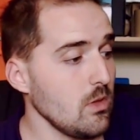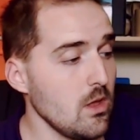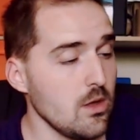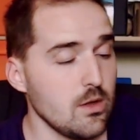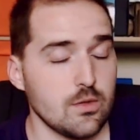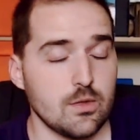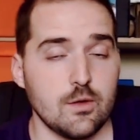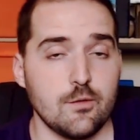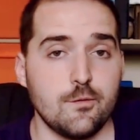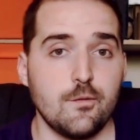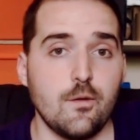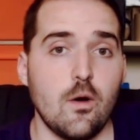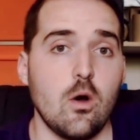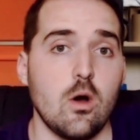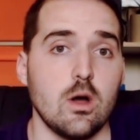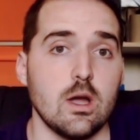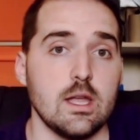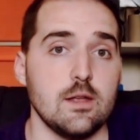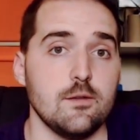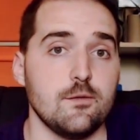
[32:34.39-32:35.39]

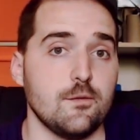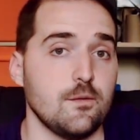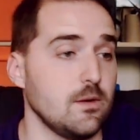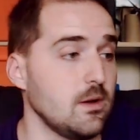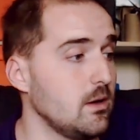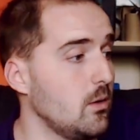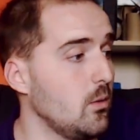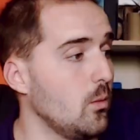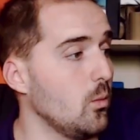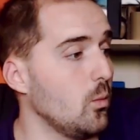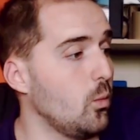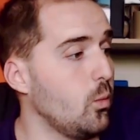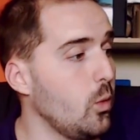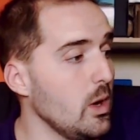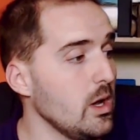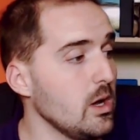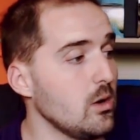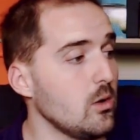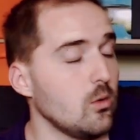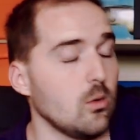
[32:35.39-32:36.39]
Vive
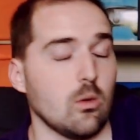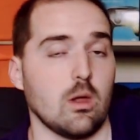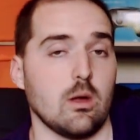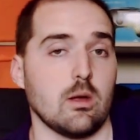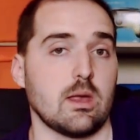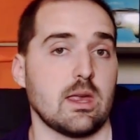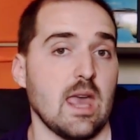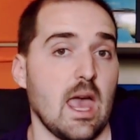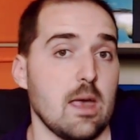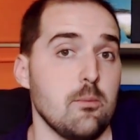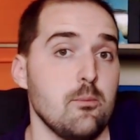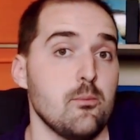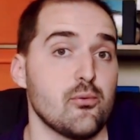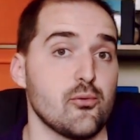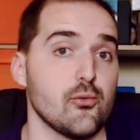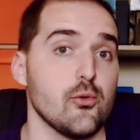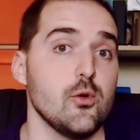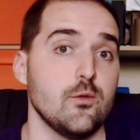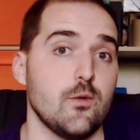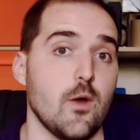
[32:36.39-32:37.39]
will
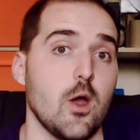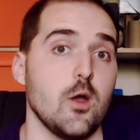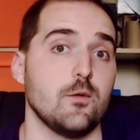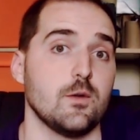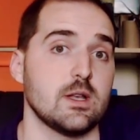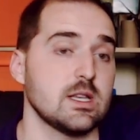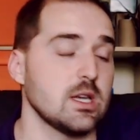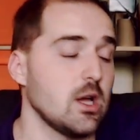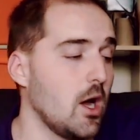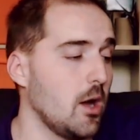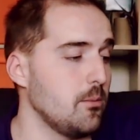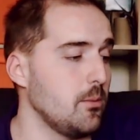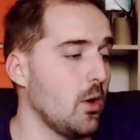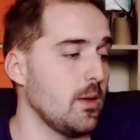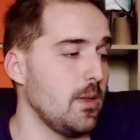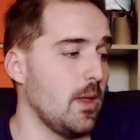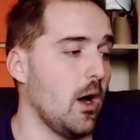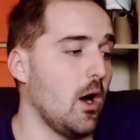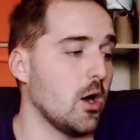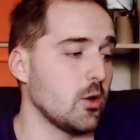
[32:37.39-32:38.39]
improve over time, not in
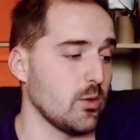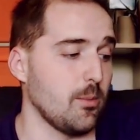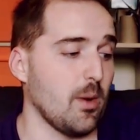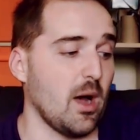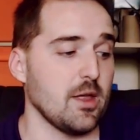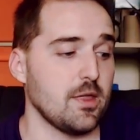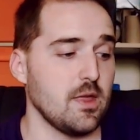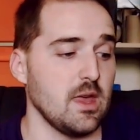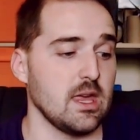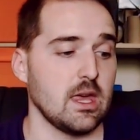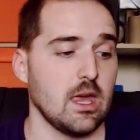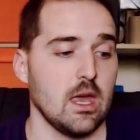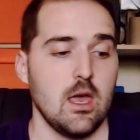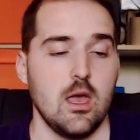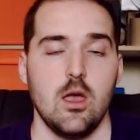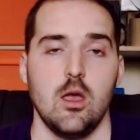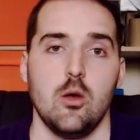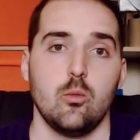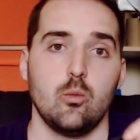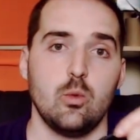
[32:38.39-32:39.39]
the hardware, but I think
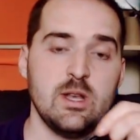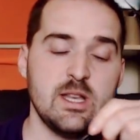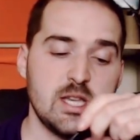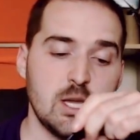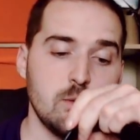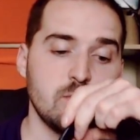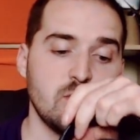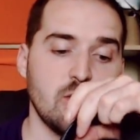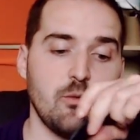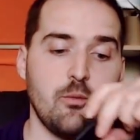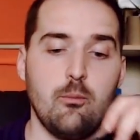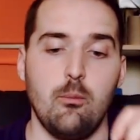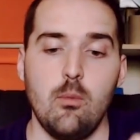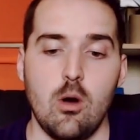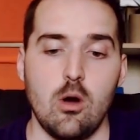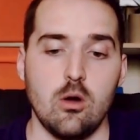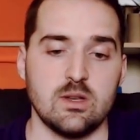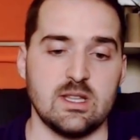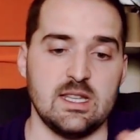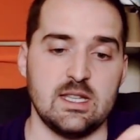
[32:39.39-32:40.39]
in terms of
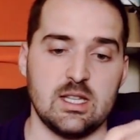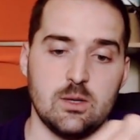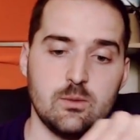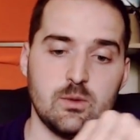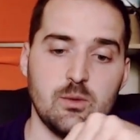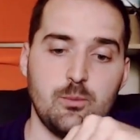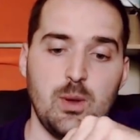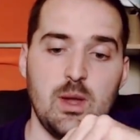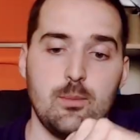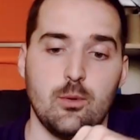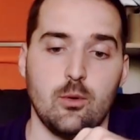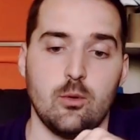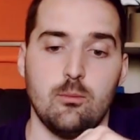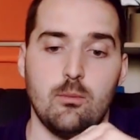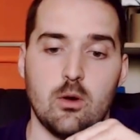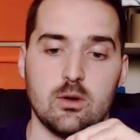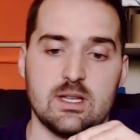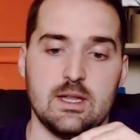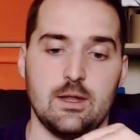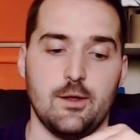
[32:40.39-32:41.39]
mods, in terms of people
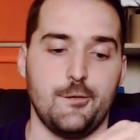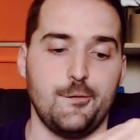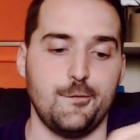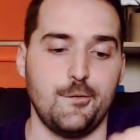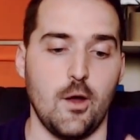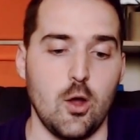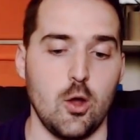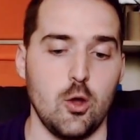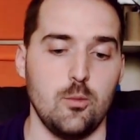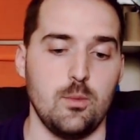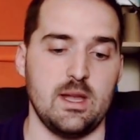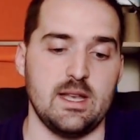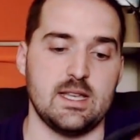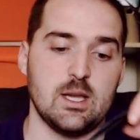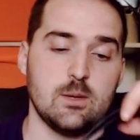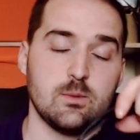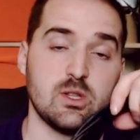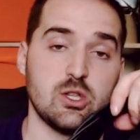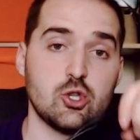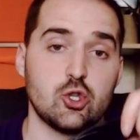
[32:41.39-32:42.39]
modding the foam, in
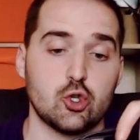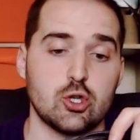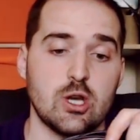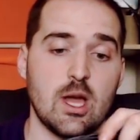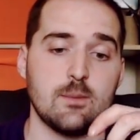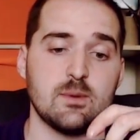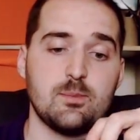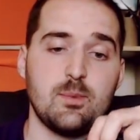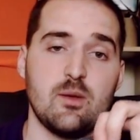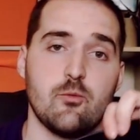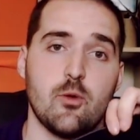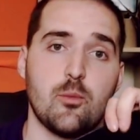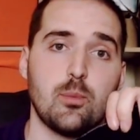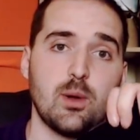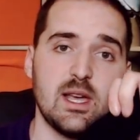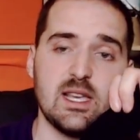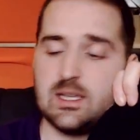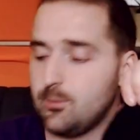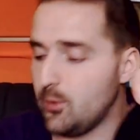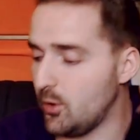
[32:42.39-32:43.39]
terms of the straps being
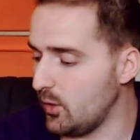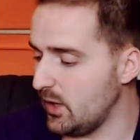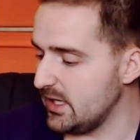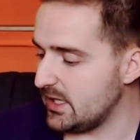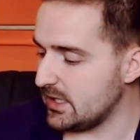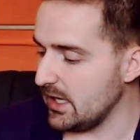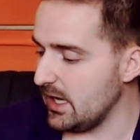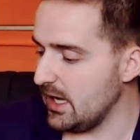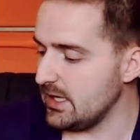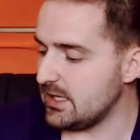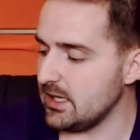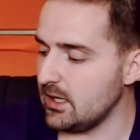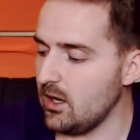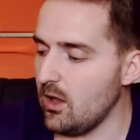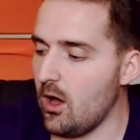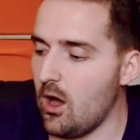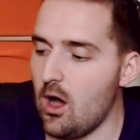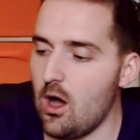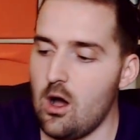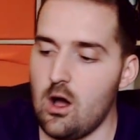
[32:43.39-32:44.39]
replaceable, it's a
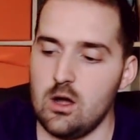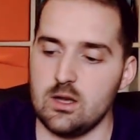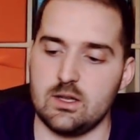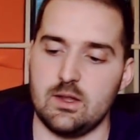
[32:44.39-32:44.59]
lot harder.